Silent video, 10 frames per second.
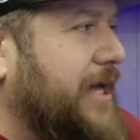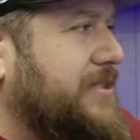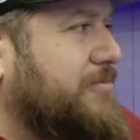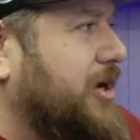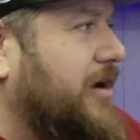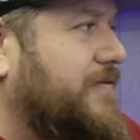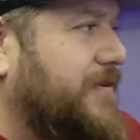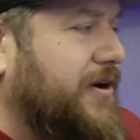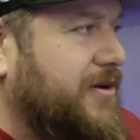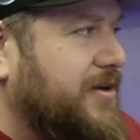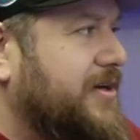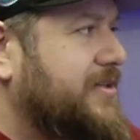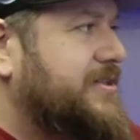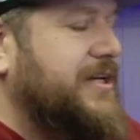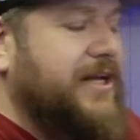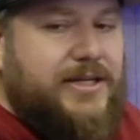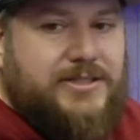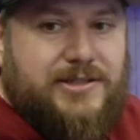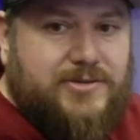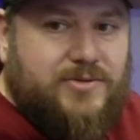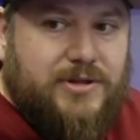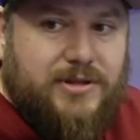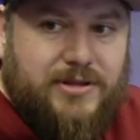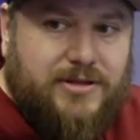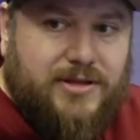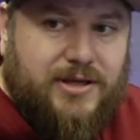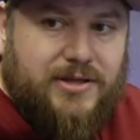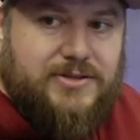some tough teenage years with kids.